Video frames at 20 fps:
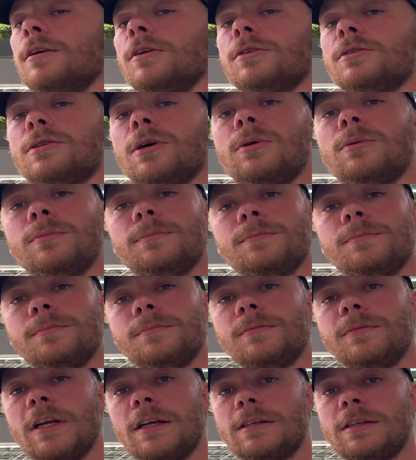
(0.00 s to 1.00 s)
So
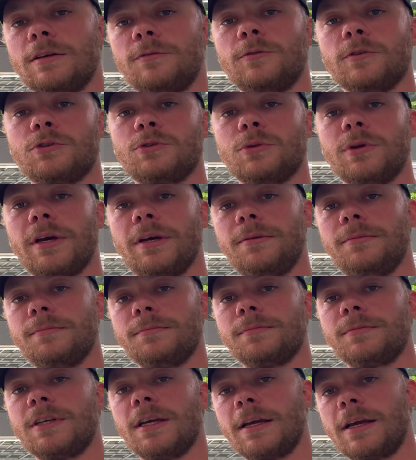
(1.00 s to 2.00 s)
that's it for today.
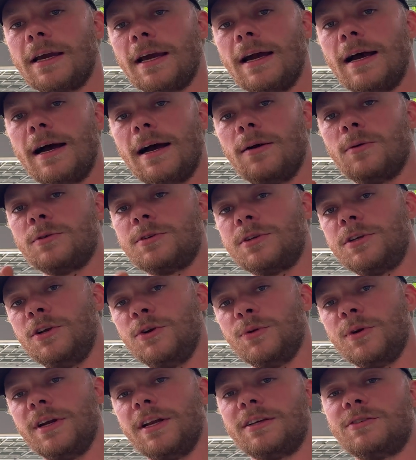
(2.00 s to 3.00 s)
Take care. I will see
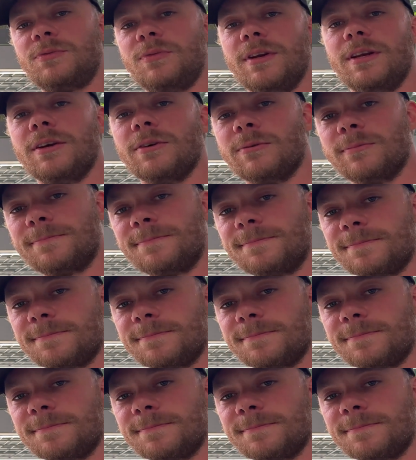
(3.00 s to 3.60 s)
you in the next video.